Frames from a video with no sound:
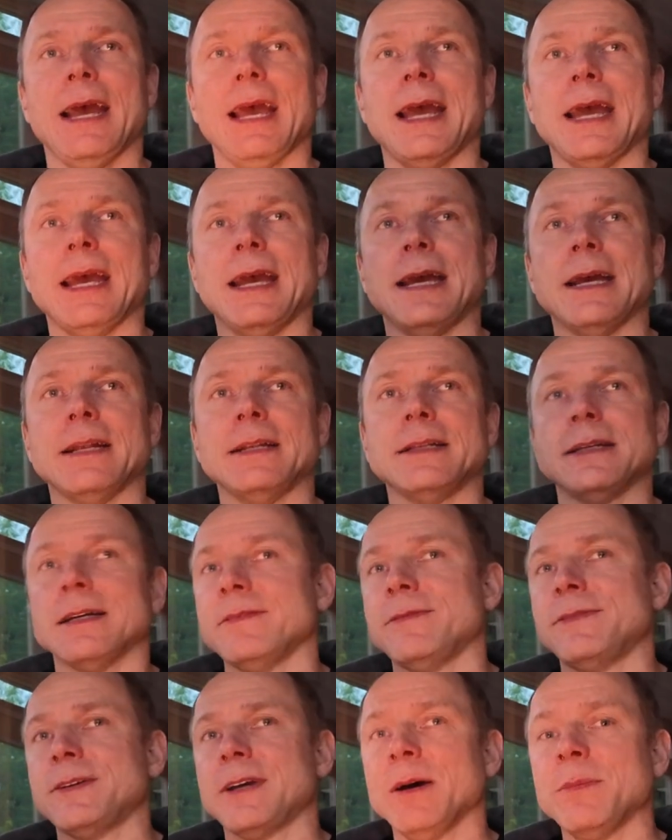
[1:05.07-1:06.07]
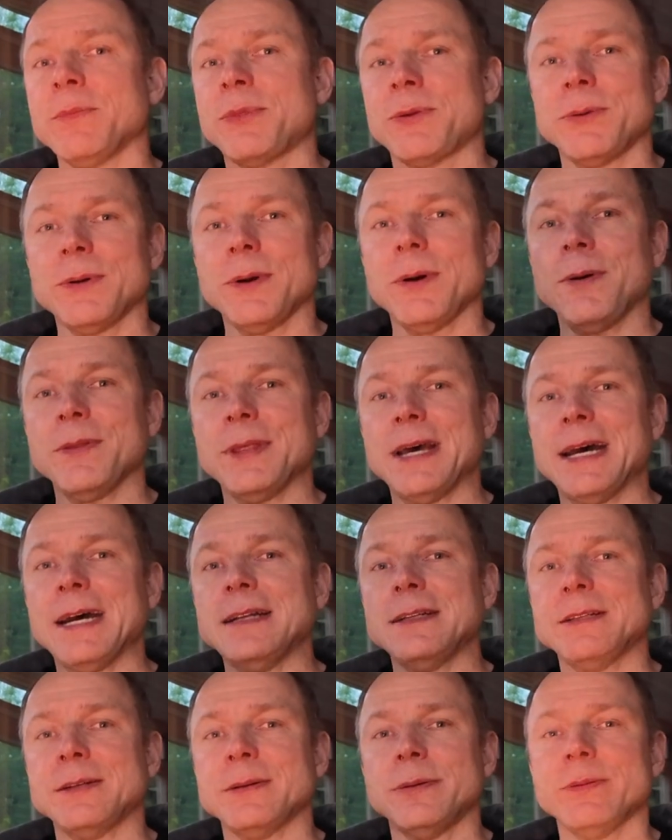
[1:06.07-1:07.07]
And I've come through all
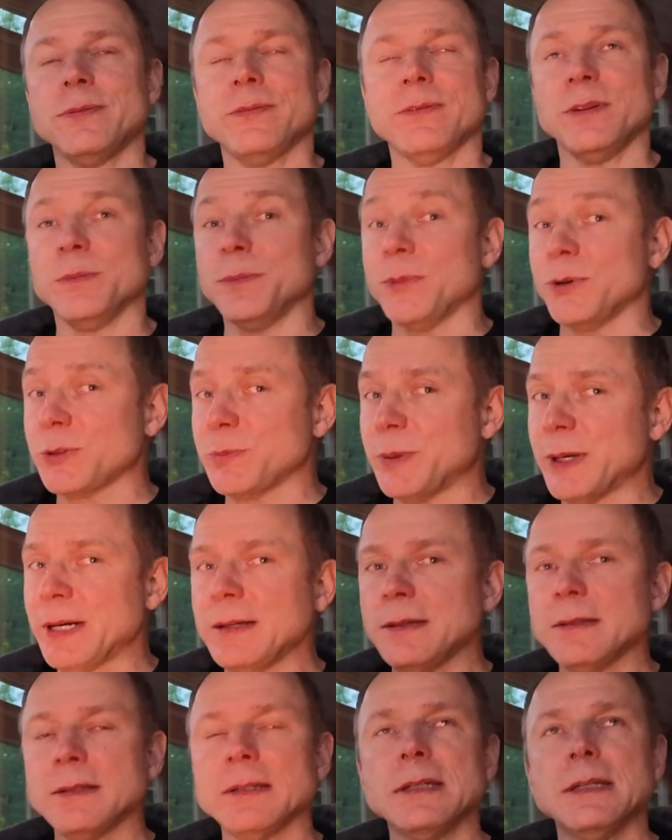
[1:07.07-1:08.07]
that for the most part.